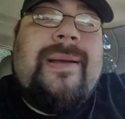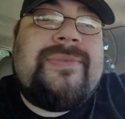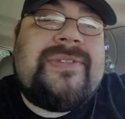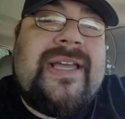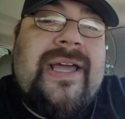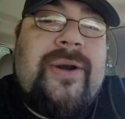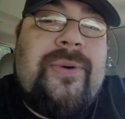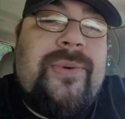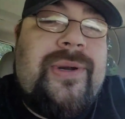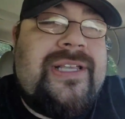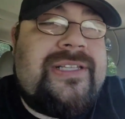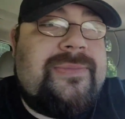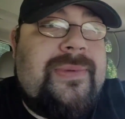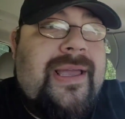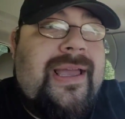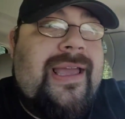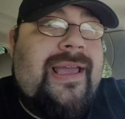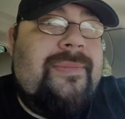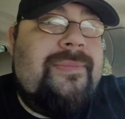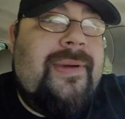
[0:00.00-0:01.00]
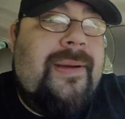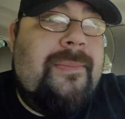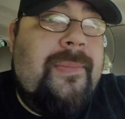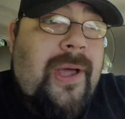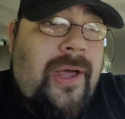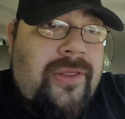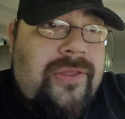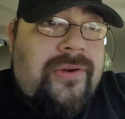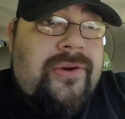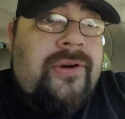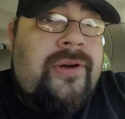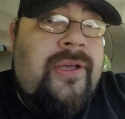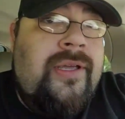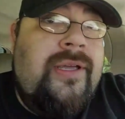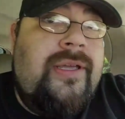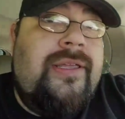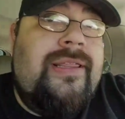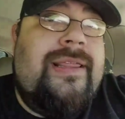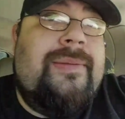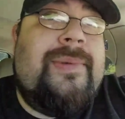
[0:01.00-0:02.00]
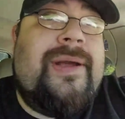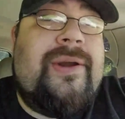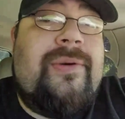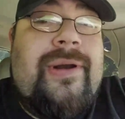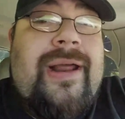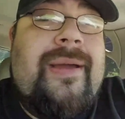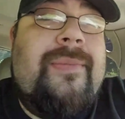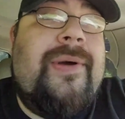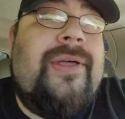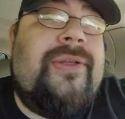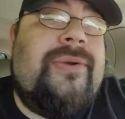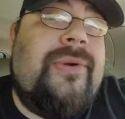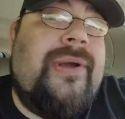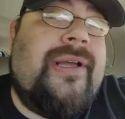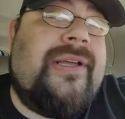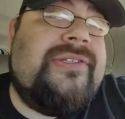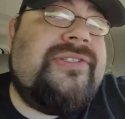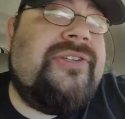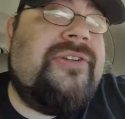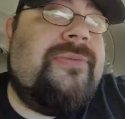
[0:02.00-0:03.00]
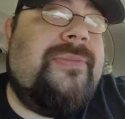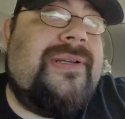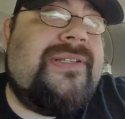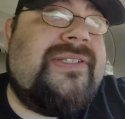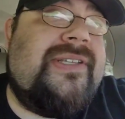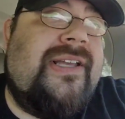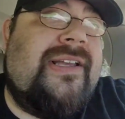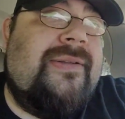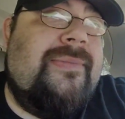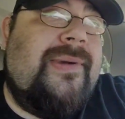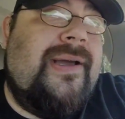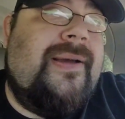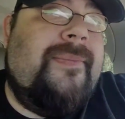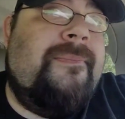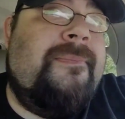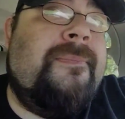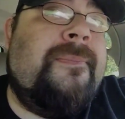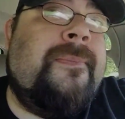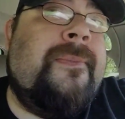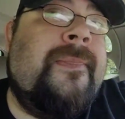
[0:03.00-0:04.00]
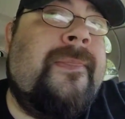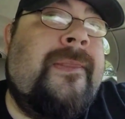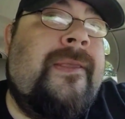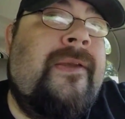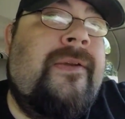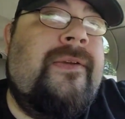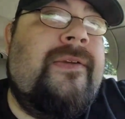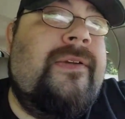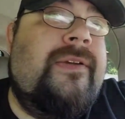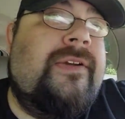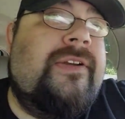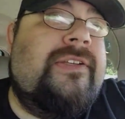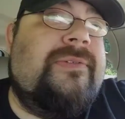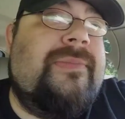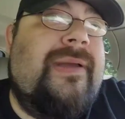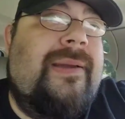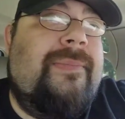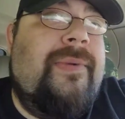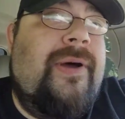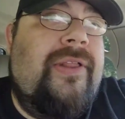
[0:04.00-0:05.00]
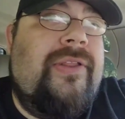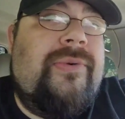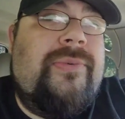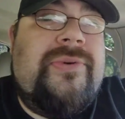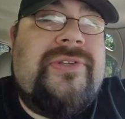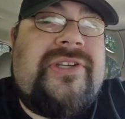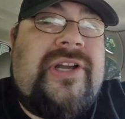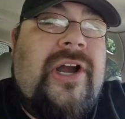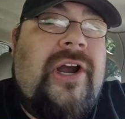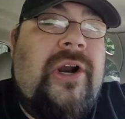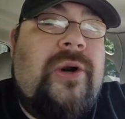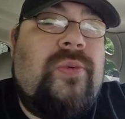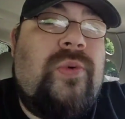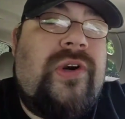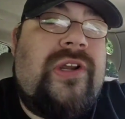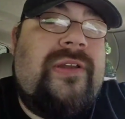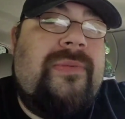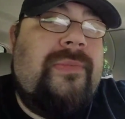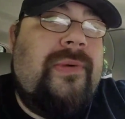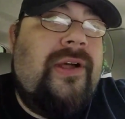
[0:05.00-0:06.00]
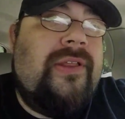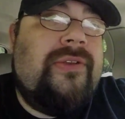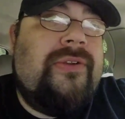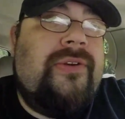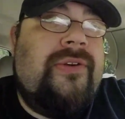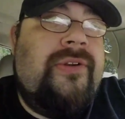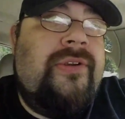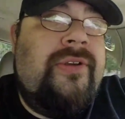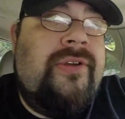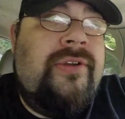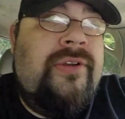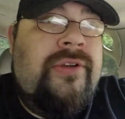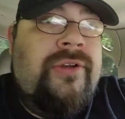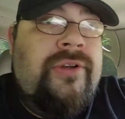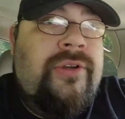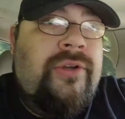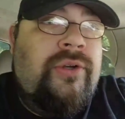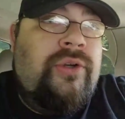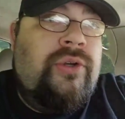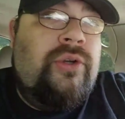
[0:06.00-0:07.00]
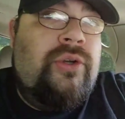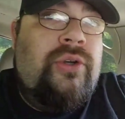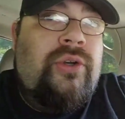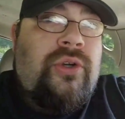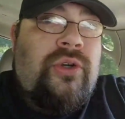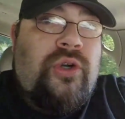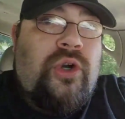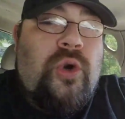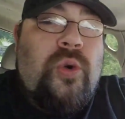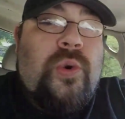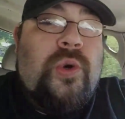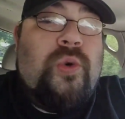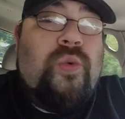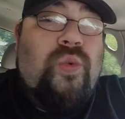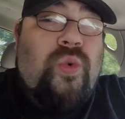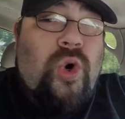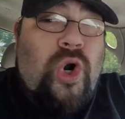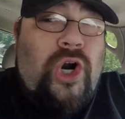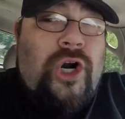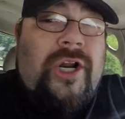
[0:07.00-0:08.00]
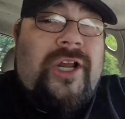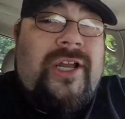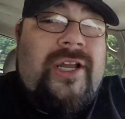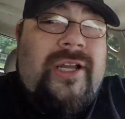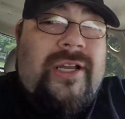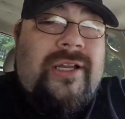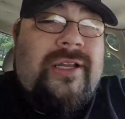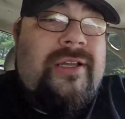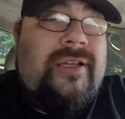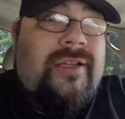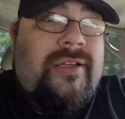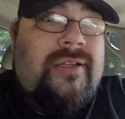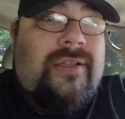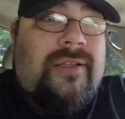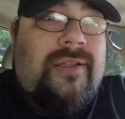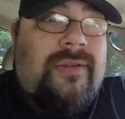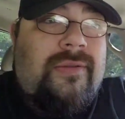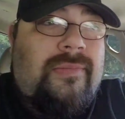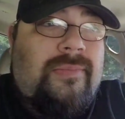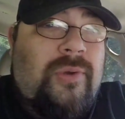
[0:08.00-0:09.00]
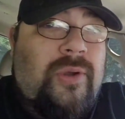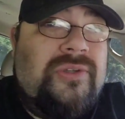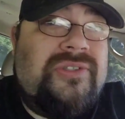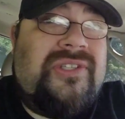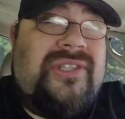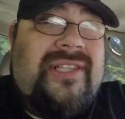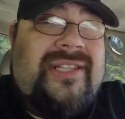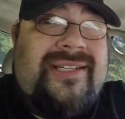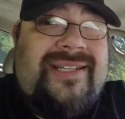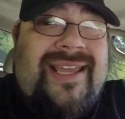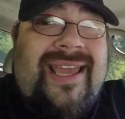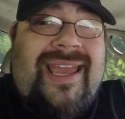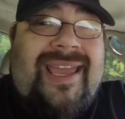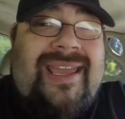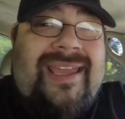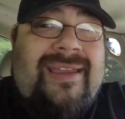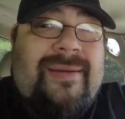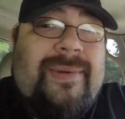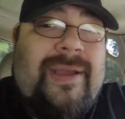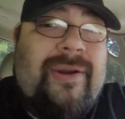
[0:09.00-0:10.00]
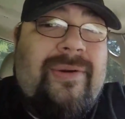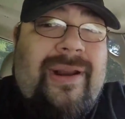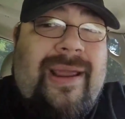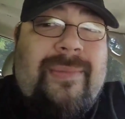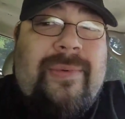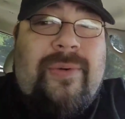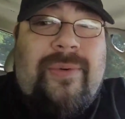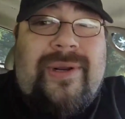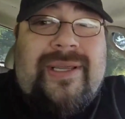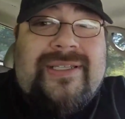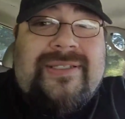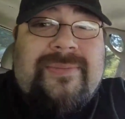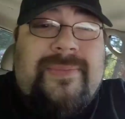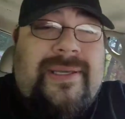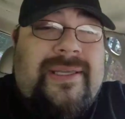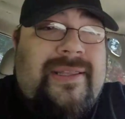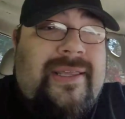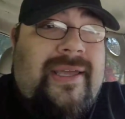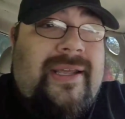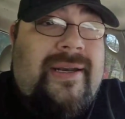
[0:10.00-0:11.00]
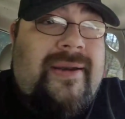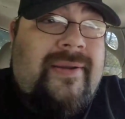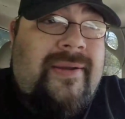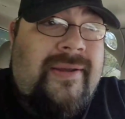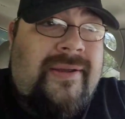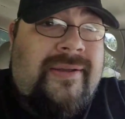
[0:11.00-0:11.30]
kind of raised me. I had my mother, then my grandmother, who I consider my second mom. My mother was a hardworking mother who would work most of the day, and my grandma raised me then.